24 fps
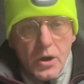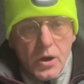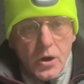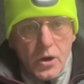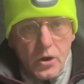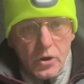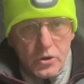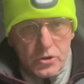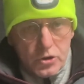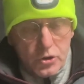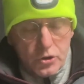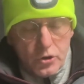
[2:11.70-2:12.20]

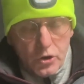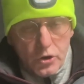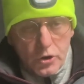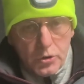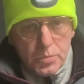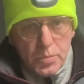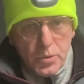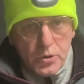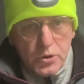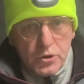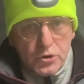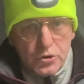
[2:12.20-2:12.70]
Or are you going to
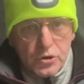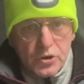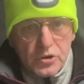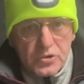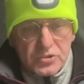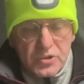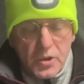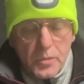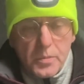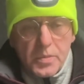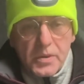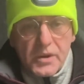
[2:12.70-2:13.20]
put it down as
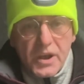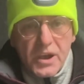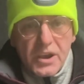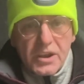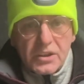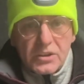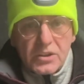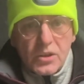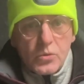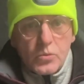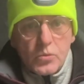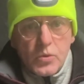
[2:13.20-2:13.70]
a
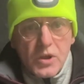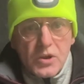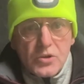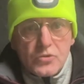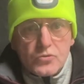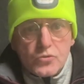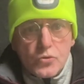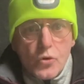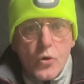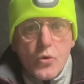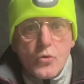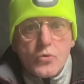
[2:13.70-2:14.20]
prank that
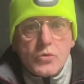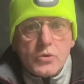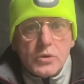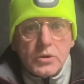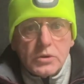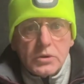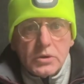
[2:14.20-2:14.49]
went wrong,